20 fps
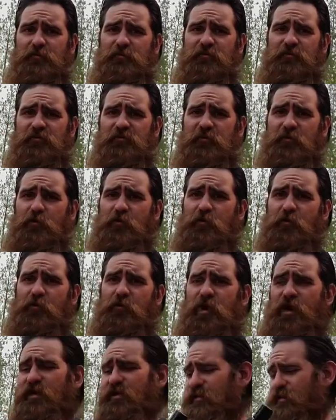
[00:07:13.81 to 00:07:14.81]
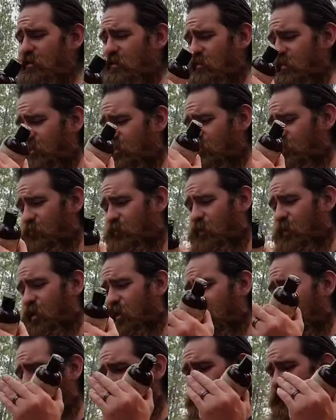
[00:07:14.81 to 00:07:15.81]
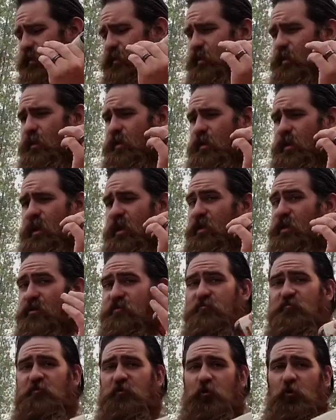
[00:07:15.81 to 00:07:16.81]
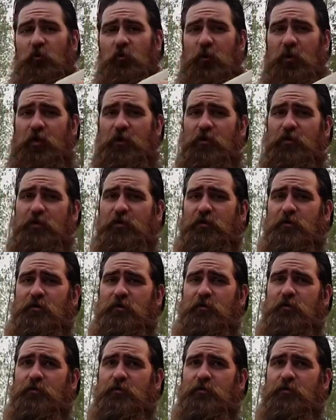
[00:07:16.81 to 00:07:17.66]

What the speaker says: So I didn't get dry, I didn't feel weird,